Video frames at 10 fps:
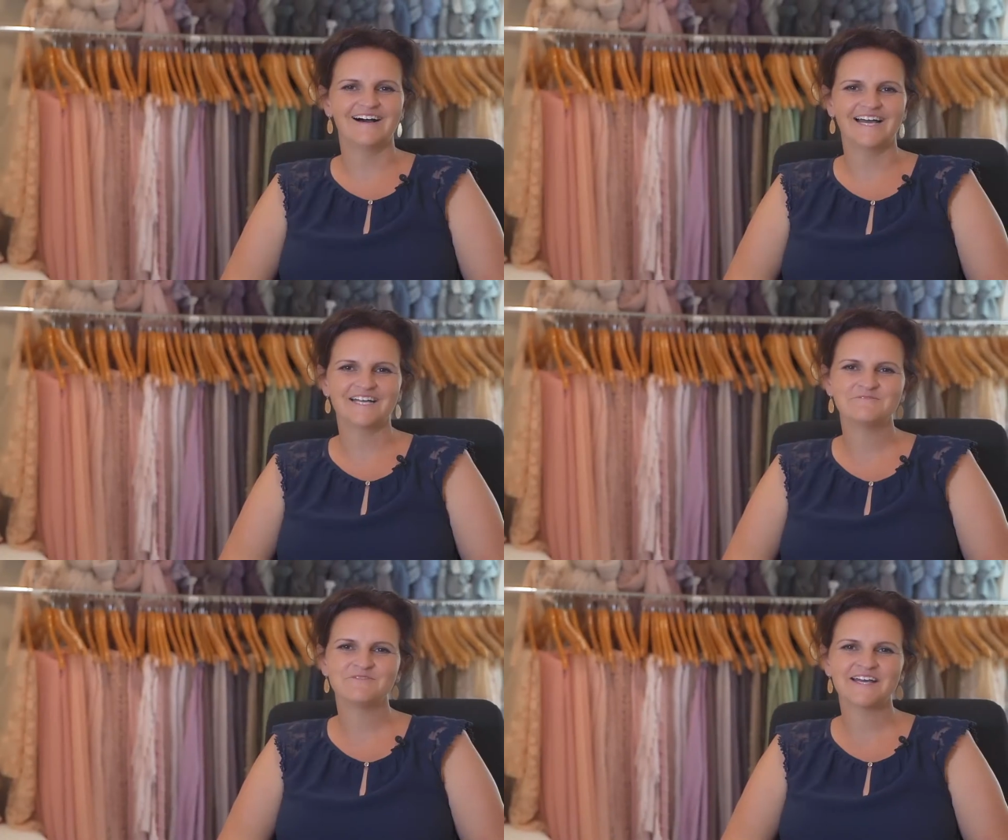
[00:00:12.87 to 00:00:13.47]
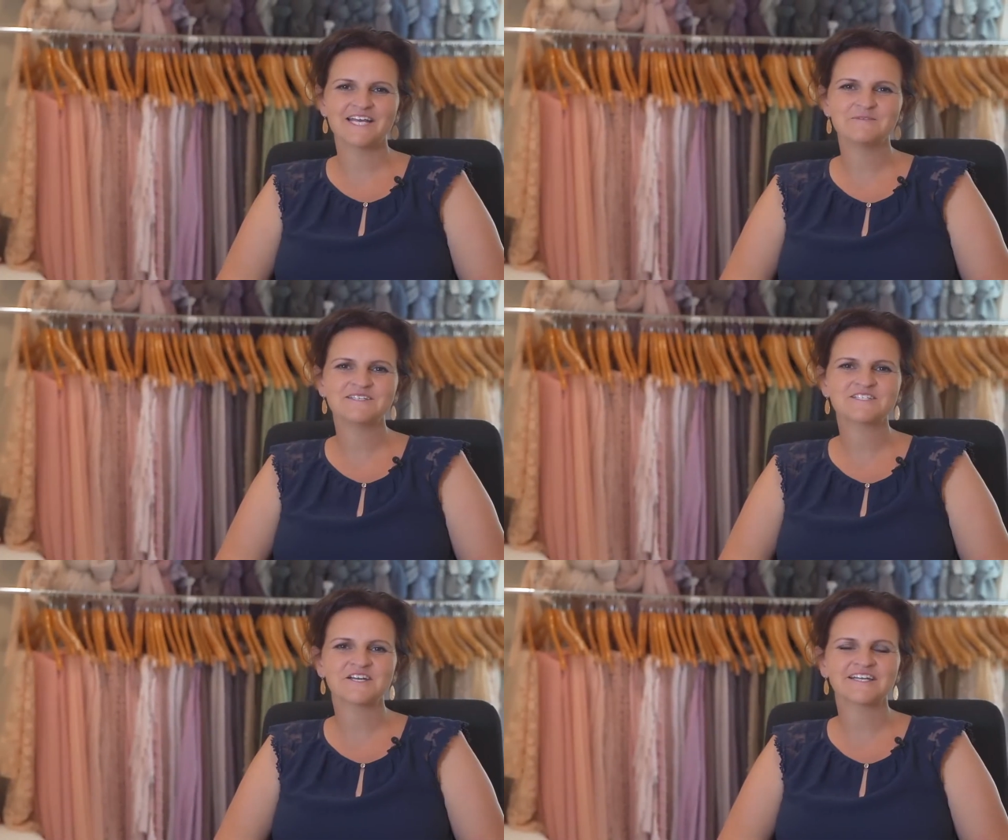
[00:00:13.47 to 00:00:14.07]
Hi, my name is
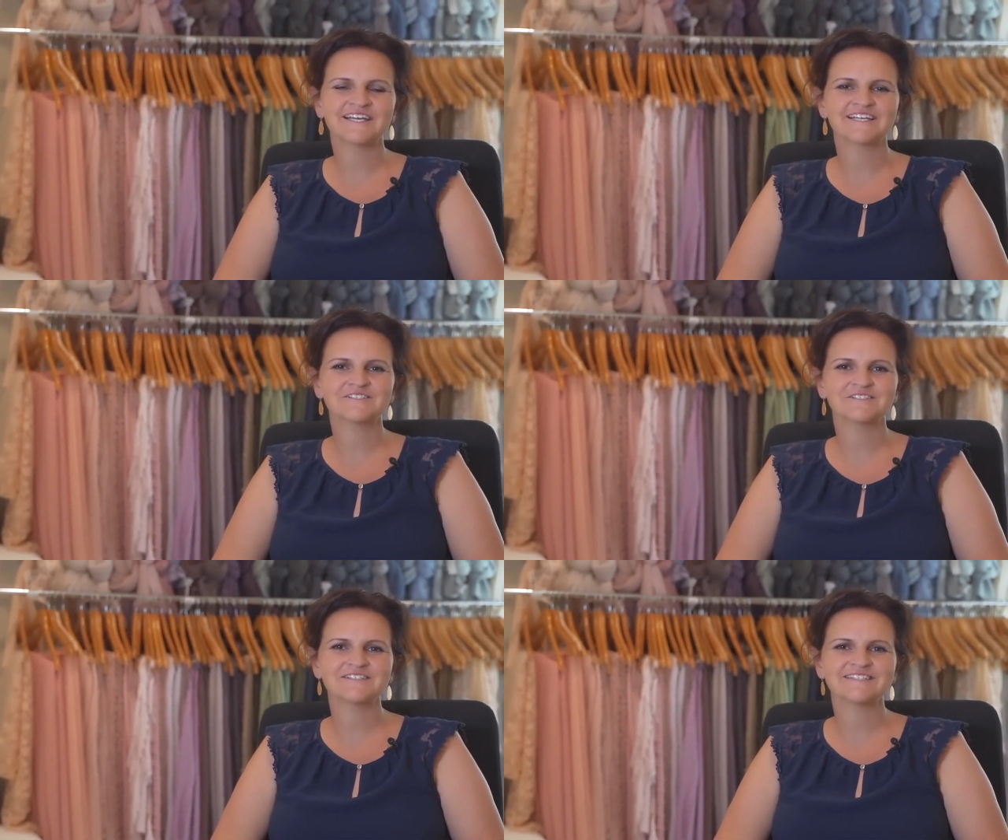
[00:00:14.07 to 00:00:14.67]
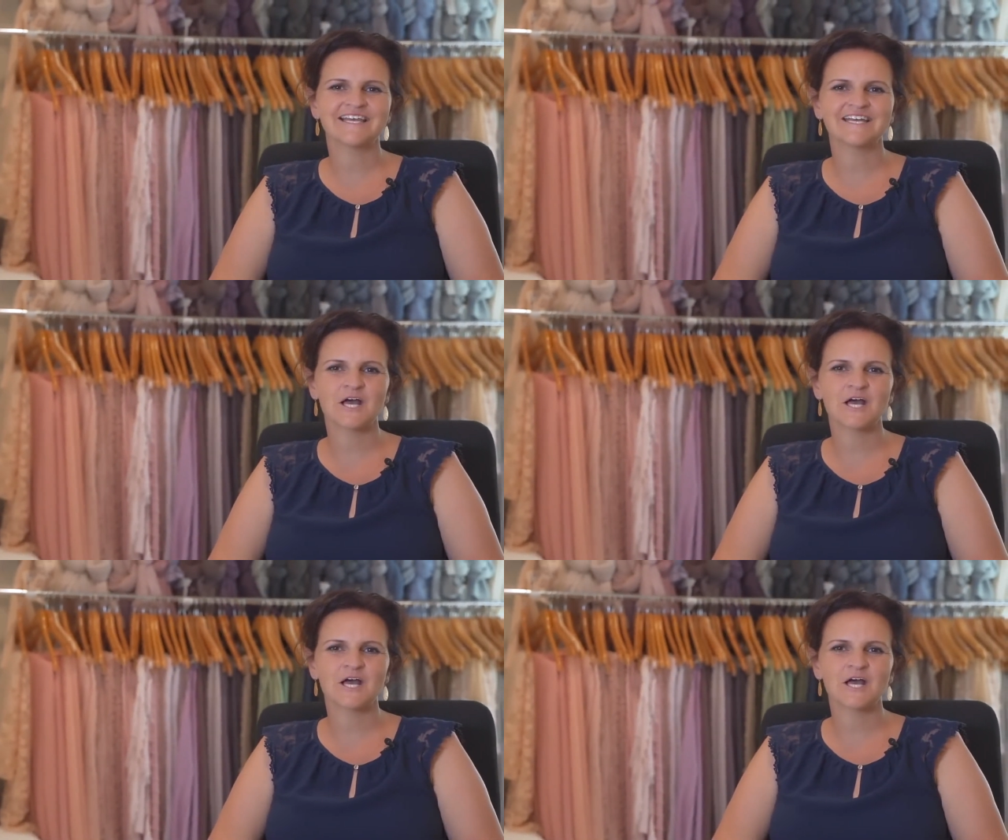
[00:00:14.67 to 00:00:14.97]
Jodie Andrews and